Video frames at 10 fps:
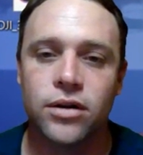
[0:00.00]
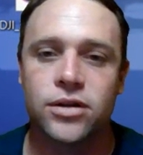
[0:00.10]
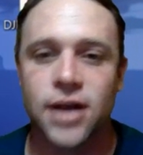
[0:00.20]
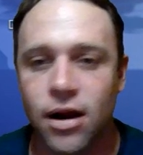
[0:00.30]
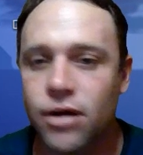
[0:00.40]

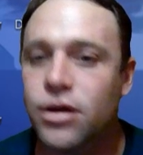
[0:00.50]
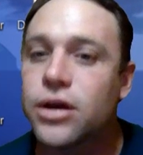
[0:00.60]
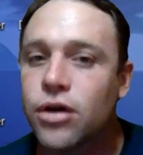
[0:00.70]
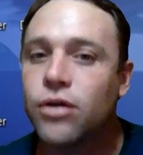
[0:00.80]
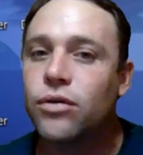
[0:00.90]
There's an arrow you
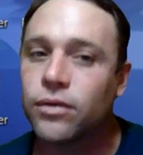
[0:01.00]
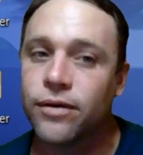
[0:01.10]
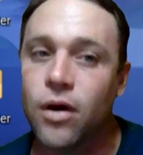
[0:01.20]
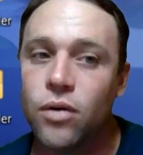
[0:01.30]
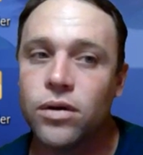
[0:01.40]
can go to
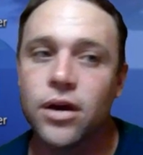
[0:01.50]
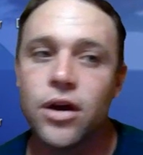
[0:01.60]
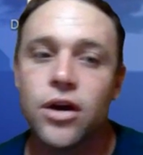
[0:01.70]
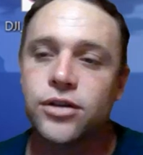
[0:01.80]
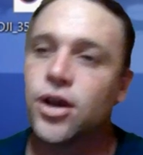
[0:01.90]
revoke.
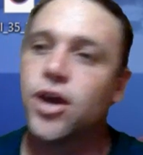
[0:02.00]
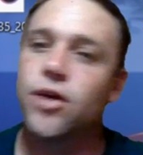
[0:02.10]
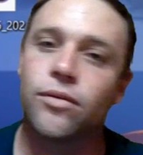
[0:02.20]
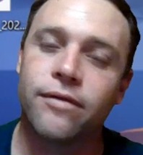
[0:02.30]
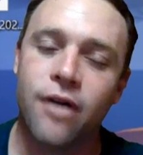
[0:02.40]
So you
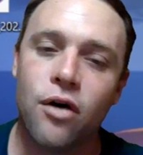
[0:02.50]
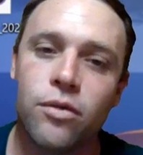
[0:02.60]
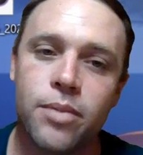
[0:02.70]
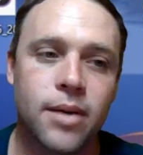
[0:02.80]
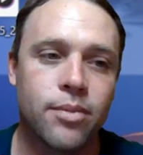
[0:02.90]
can
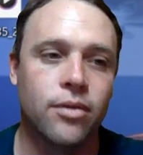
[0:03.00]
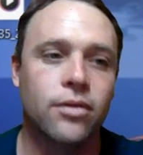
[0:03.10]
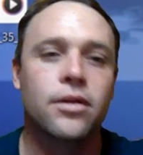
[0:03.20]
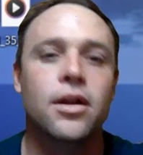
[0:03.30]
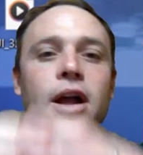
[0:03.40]
revoke people.